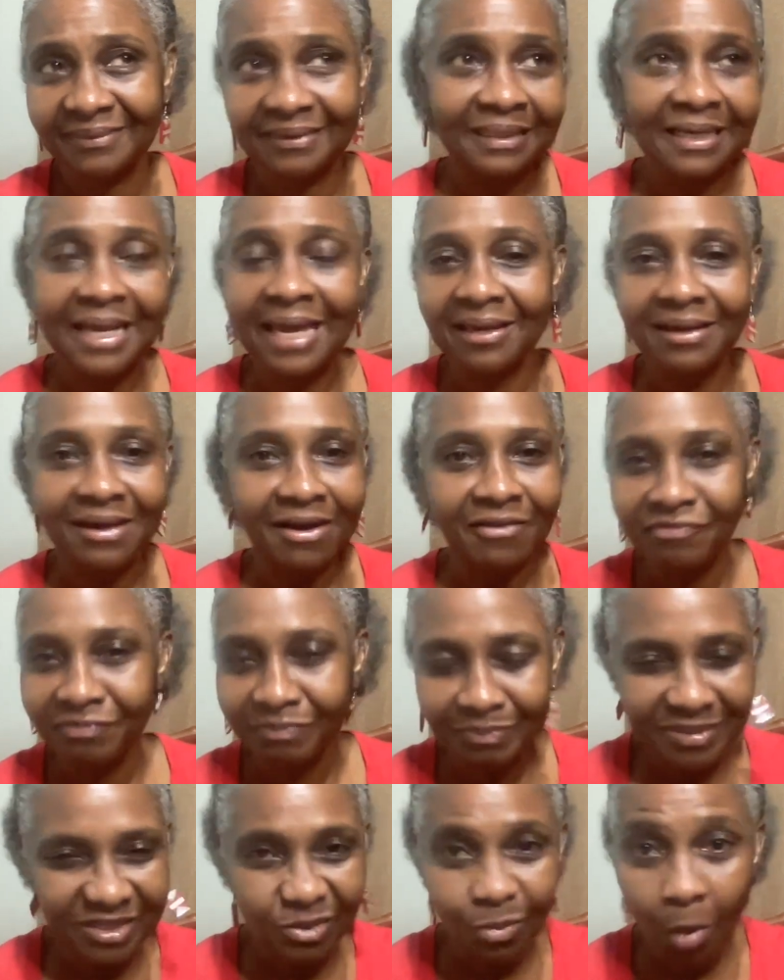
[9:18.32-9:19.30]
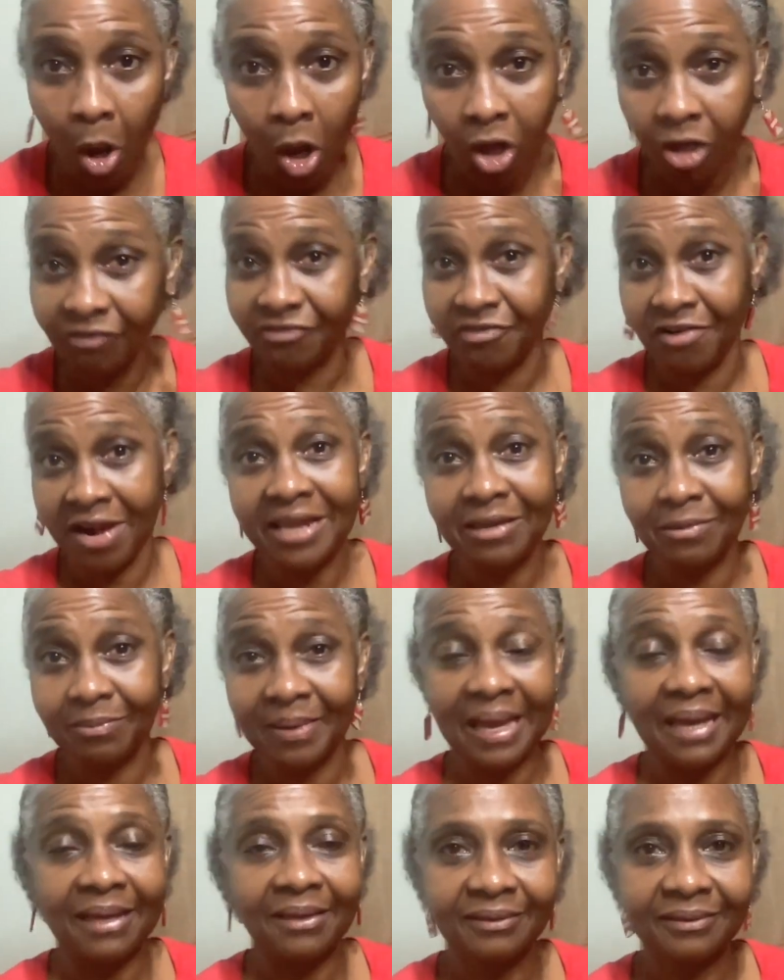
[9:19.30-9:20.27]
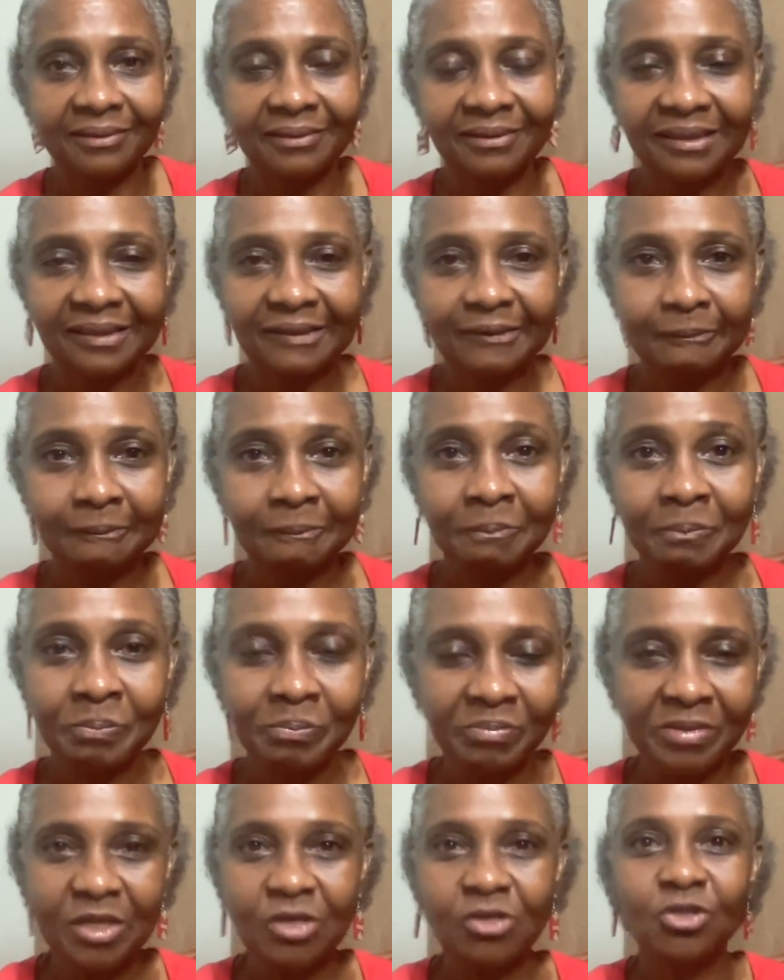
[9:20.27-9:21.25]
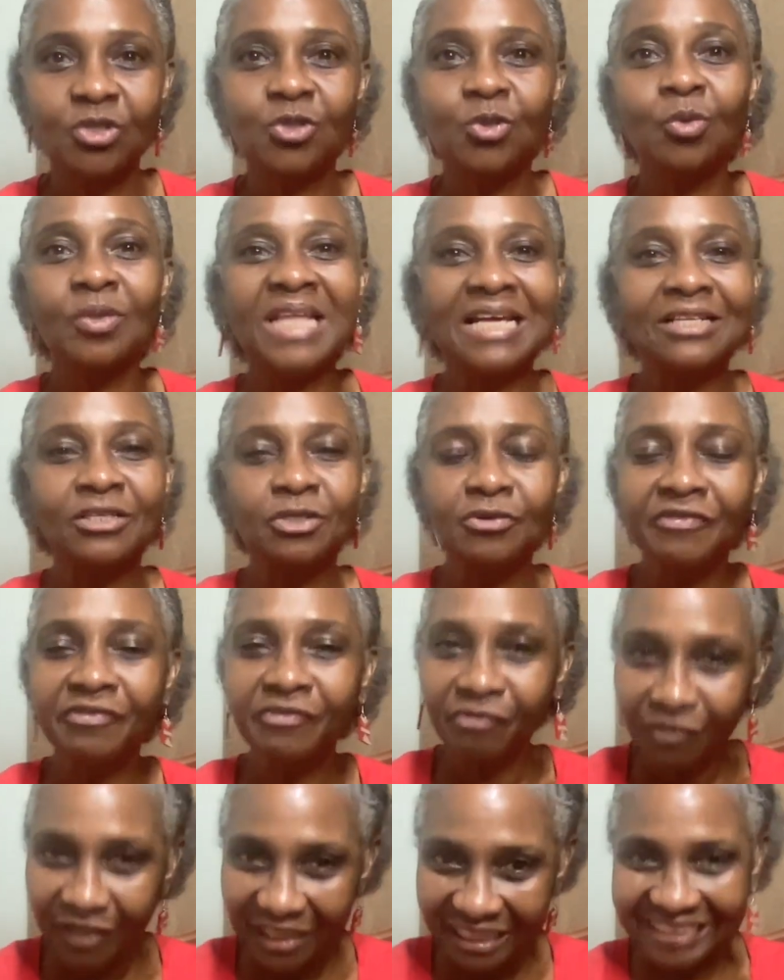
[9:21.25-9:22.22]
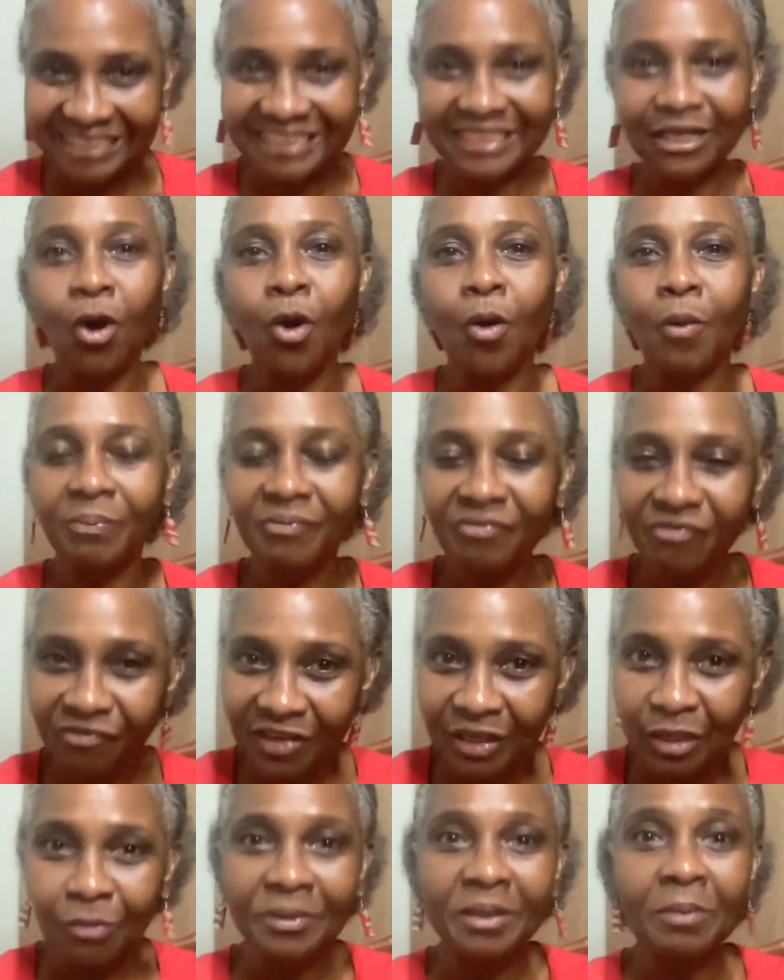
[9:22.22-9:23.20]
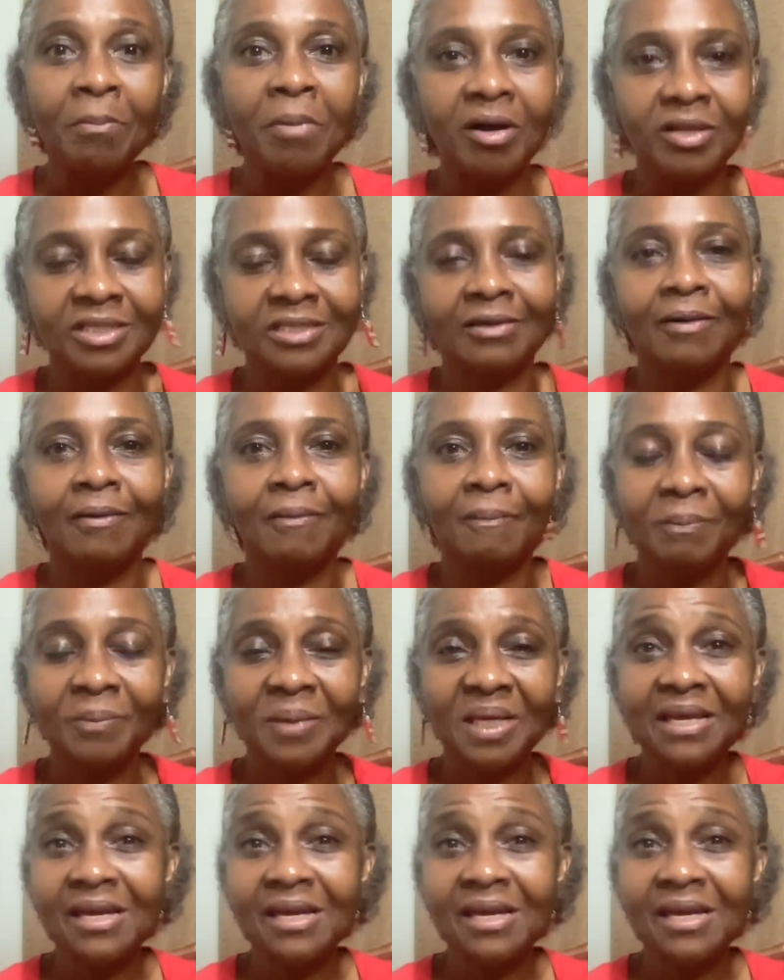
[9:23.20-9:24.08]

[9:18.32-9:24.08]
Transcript: like a small frying pan, so that you fill up the bottom.